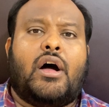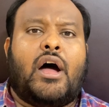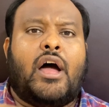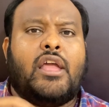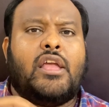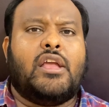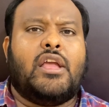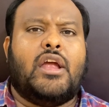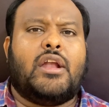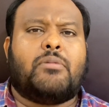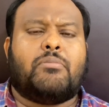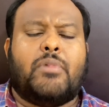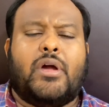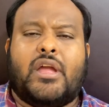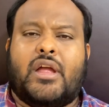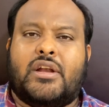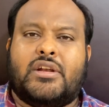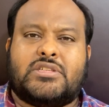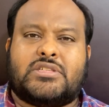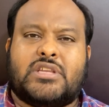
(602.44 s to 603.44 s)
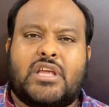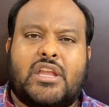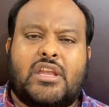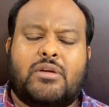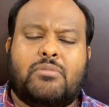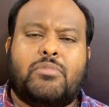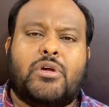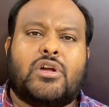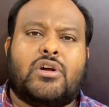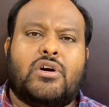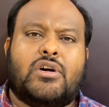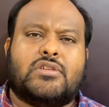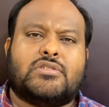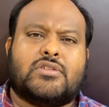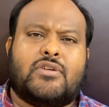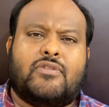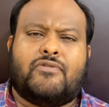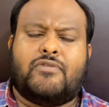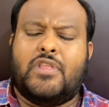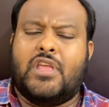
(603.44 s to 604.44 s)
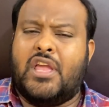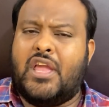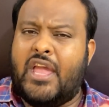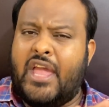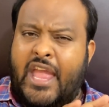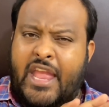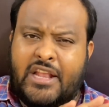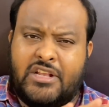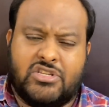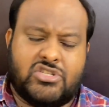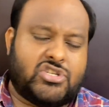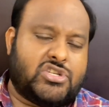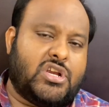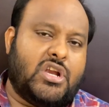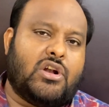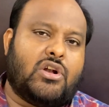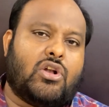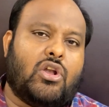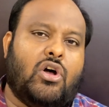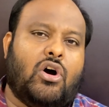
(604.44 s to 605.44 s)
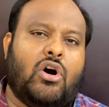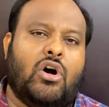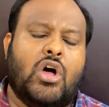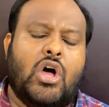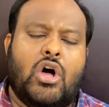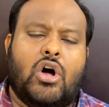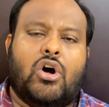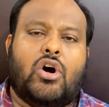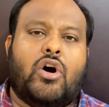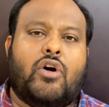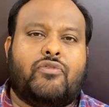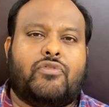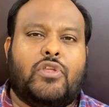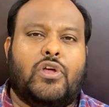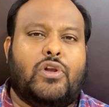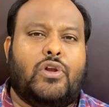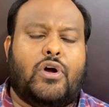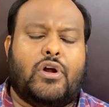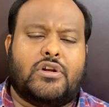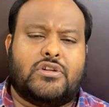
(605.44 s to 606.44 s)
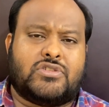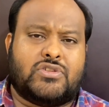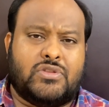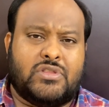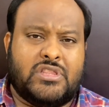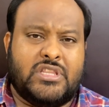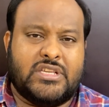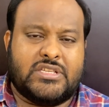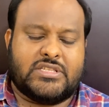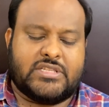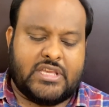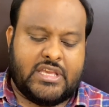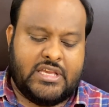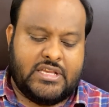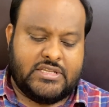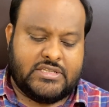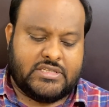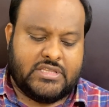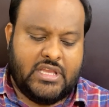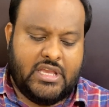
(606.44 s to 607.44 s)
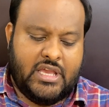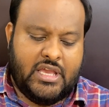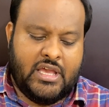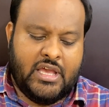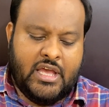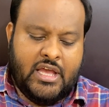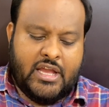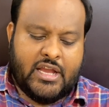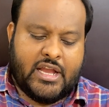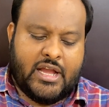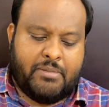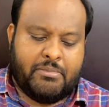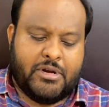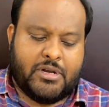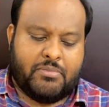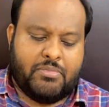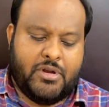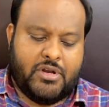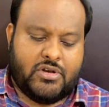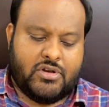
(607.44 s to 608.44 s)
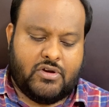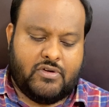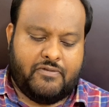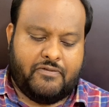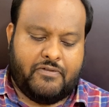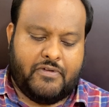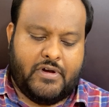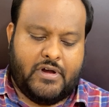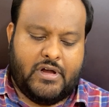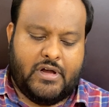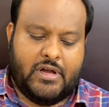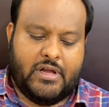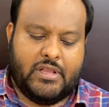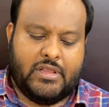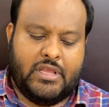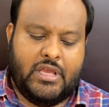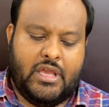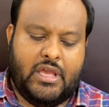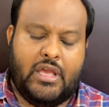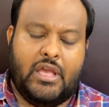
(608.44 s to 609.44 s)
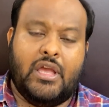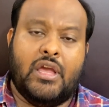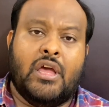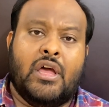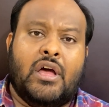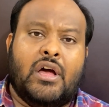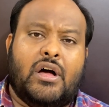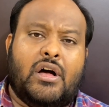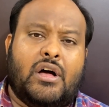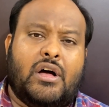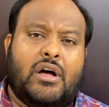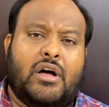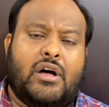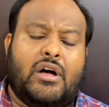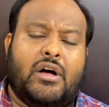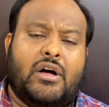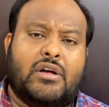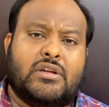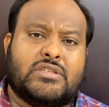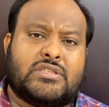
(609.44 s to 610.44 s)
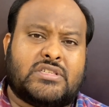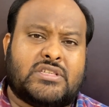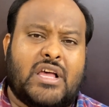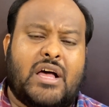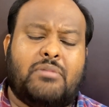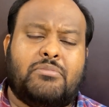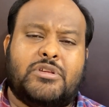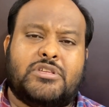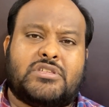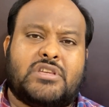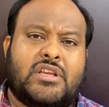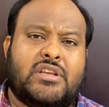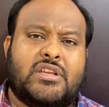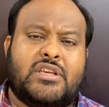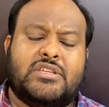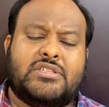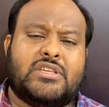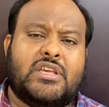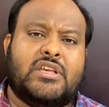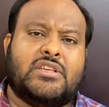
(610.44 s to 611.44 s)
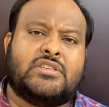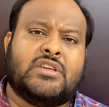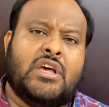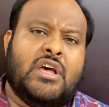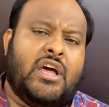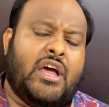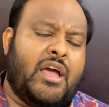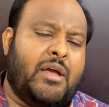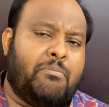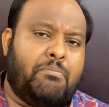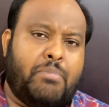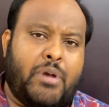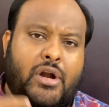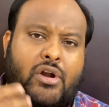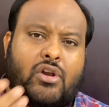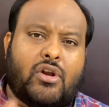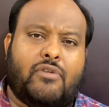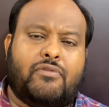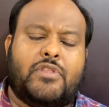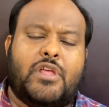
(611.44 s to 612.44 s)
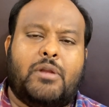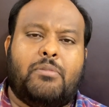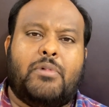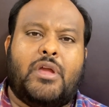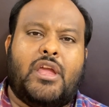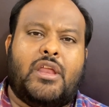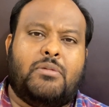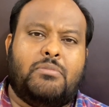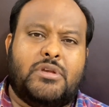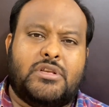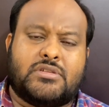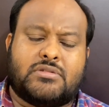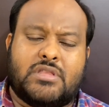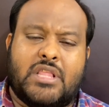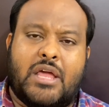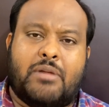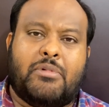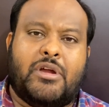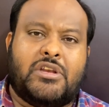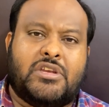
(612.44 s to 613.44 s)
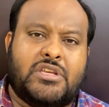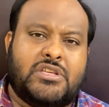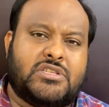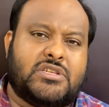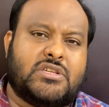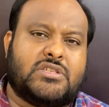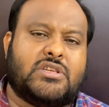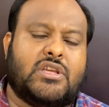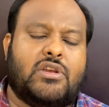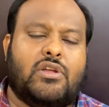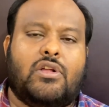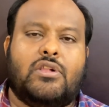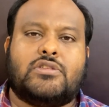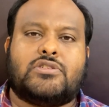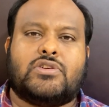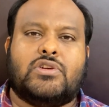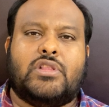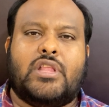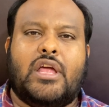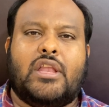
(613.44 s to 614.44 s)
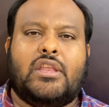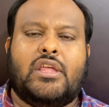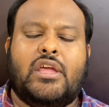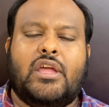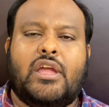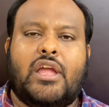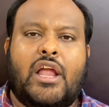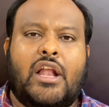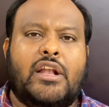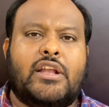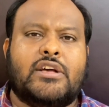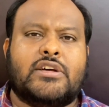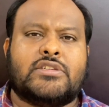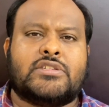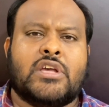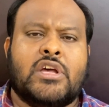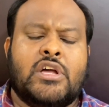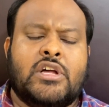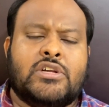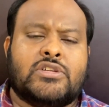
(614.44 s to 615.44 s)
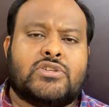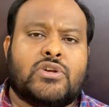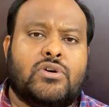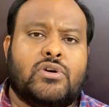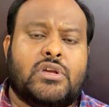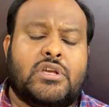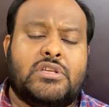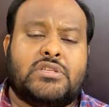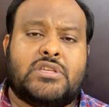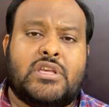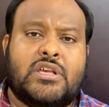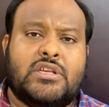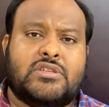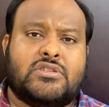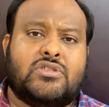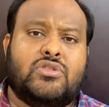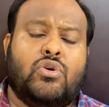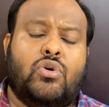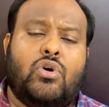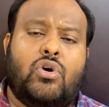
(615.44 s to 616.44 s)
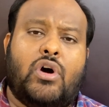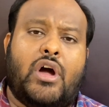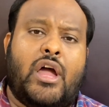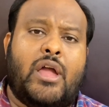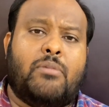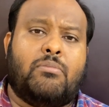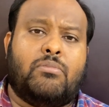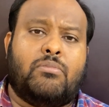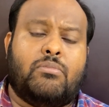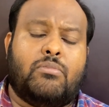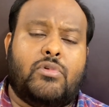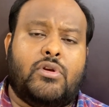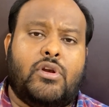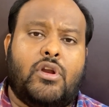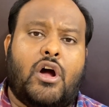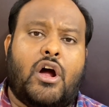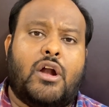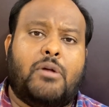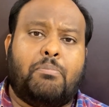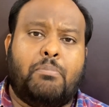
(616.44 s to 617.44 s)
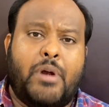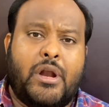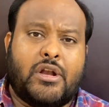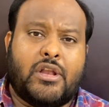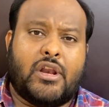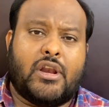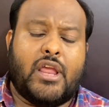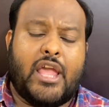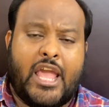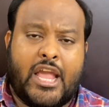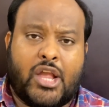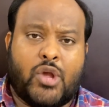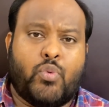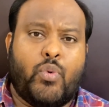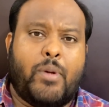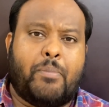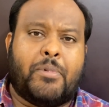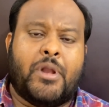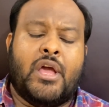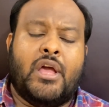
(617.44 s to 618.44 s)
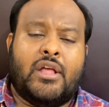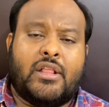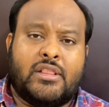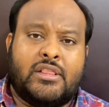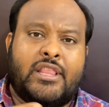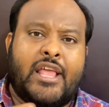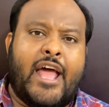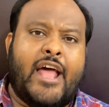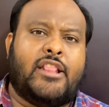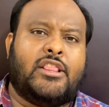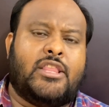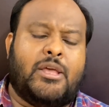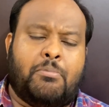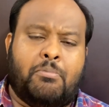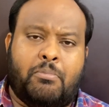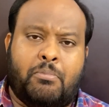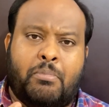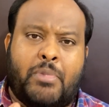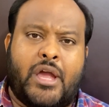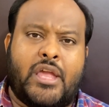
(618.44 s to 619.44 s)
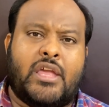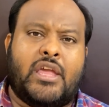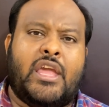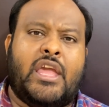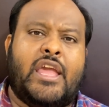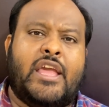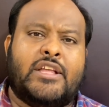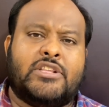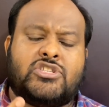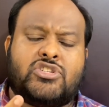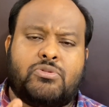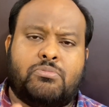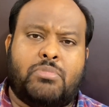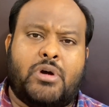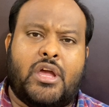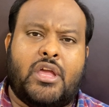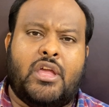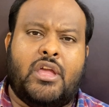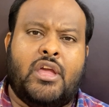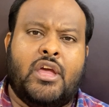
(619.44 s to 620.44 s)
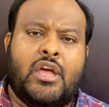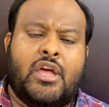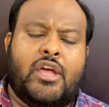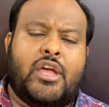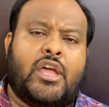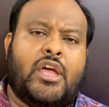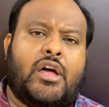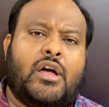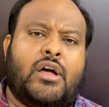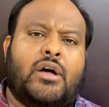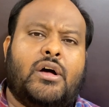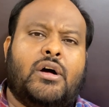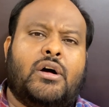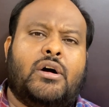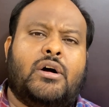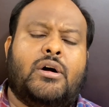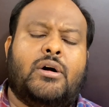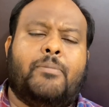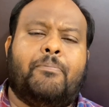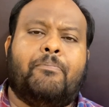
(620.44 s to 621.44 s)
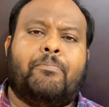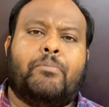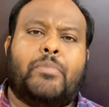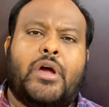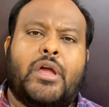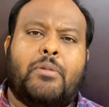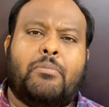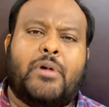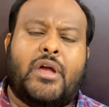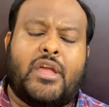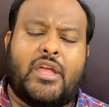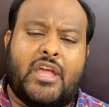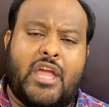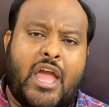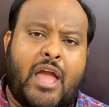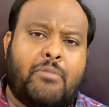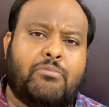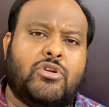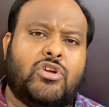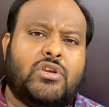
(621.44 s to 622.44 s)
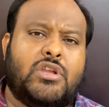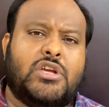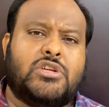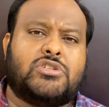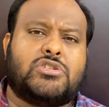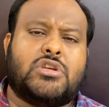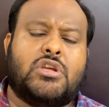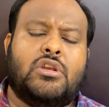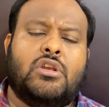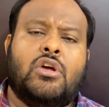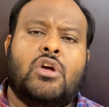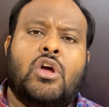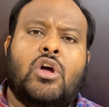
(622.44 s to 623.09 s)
I get my understanding because of the ancient law of the Lord. So this is the commitment of the psalmist, and he says, I'm better off than my enemies, than my teachers, and also than the elders. So he says, though I'm not better equipped than them by age, by my ammunition,